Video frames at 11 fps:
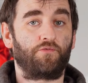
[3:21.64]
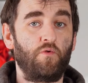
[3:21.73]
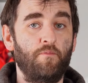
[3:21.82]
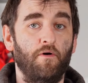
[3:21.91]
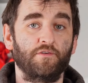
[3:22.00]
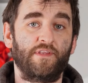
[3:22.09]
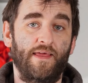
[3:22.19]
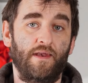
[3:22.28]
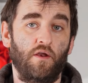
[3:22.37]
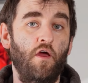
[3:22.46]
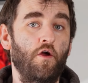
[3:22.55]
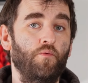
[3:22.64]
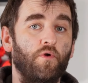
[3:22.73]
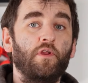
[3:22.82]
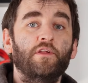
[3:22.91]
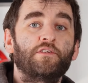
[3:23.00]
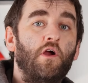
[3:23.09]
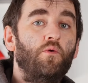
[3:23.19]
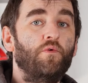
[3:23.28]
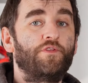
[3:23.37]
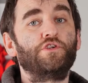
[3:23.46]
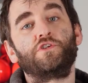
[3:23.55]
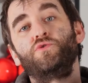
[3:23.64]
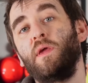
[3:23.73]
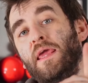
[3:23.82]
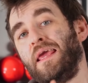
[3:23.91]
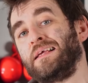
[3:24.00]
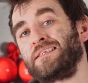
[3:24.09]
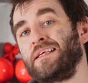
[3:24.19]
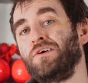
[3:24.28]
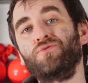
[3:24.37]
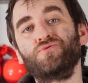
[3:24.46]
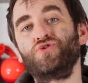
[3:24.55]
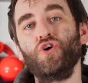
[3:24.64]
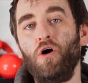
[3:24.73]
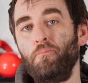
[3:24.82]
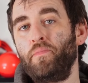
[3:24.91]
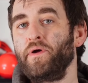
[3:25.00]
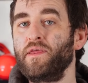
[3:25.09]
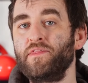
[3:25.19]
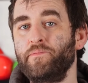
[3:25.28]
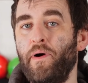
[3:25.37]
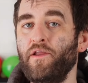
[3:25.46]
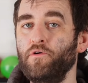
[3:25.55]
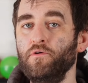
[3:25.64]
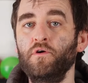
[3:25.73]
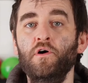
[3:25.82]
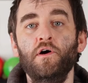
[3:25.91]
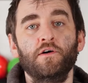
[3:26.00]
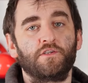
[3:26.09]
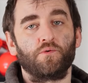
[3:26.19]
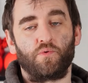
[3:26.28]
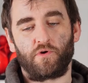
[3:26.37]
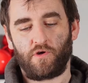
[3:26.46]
3 balls then. We're going to start with just doing a single chop in the pattern. So we're